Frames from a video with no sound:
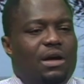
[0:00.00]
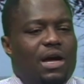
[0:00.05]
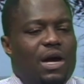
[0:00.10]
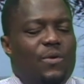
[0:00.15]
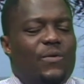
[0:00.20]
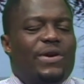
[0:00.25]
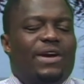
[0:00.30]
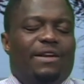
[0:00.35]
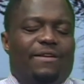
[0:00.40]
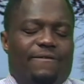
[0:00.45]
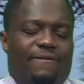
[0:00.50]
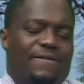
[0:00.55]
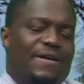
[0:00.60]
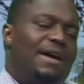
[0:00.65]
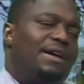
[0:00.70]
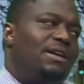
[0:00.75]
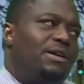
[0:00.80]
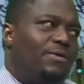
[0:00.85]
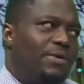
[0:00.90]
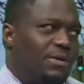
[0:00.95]
and we can
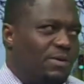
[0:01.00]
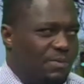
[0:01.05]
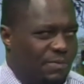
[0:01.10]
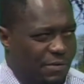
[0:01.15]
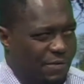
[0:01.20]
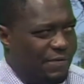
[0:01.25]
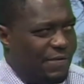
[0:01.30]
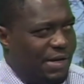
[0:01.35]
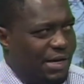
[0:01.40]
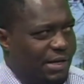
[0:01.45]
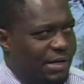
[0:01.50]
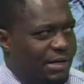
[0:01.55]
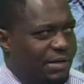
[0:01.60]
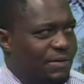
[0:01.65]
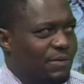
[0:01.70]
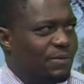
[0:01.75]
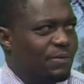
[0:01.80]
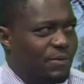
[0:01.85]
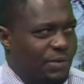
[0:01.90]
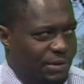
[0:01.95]
find a way to provide it,
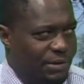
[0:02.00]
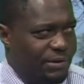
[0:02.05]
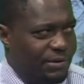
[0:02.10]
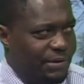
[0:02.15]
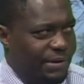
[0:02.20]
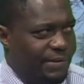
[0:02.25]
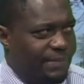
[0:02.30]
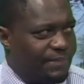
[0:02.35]
we'll do it.